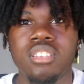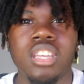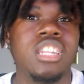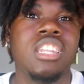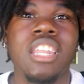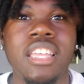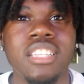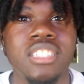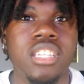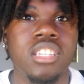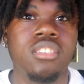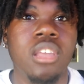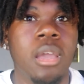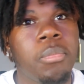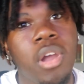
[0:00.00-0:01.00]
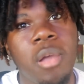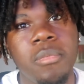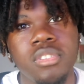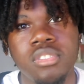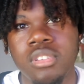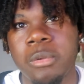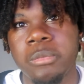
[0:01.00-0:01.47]
And that's it, I
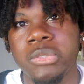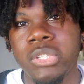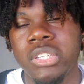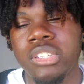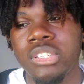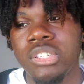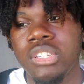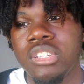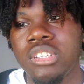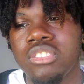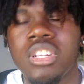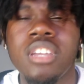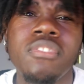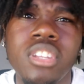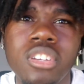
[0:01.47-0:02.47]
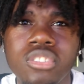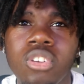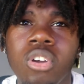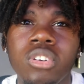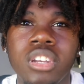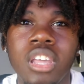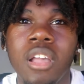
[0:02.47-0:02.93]
promise, you know what I'm saying? Dread videos
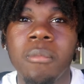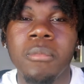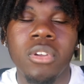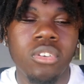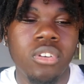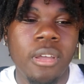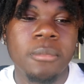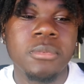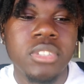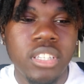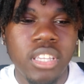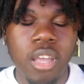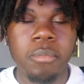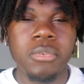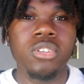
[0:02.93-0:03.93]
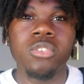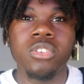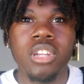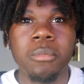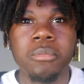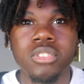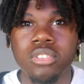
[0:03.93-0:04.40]
go dumb, though, know what I'm saying? Y'all be
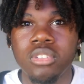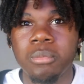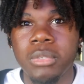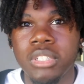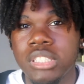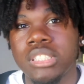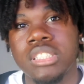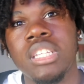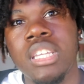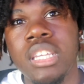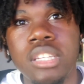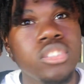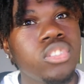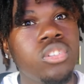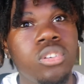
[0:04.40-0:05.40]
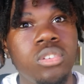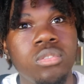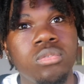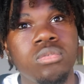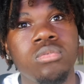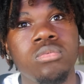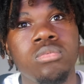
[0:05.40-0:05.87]
doing numbers on them bitches. So,
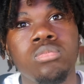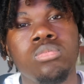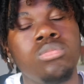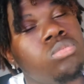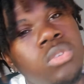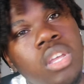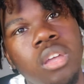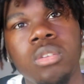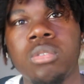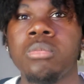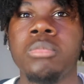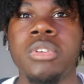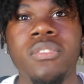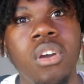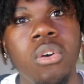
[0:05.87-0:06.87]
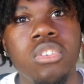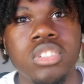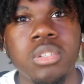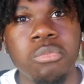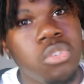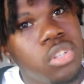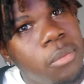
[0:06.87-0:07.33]
yeah. But if y'all want
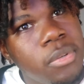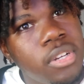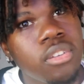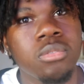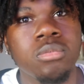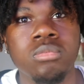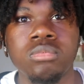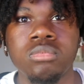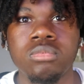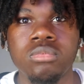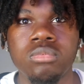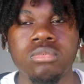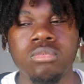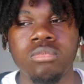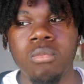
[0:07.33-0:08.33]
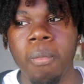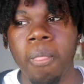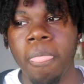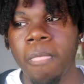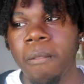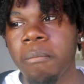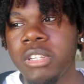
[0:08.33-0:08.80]
some more, let me know.
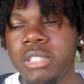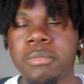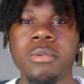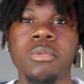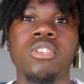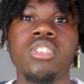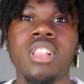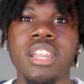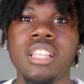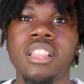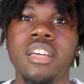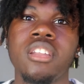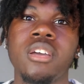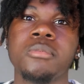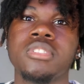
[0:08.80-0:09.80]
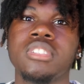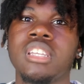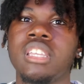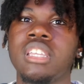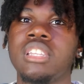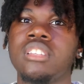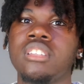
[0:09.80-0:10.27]
But it's me with a whole lot of Eli, know what I'm
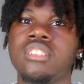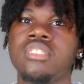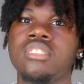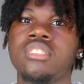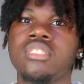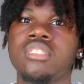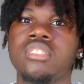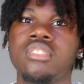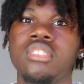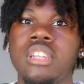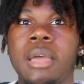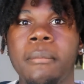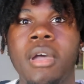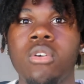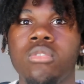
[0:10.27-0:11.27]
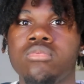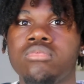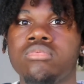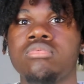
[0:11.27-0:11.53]
saying? And I'm out.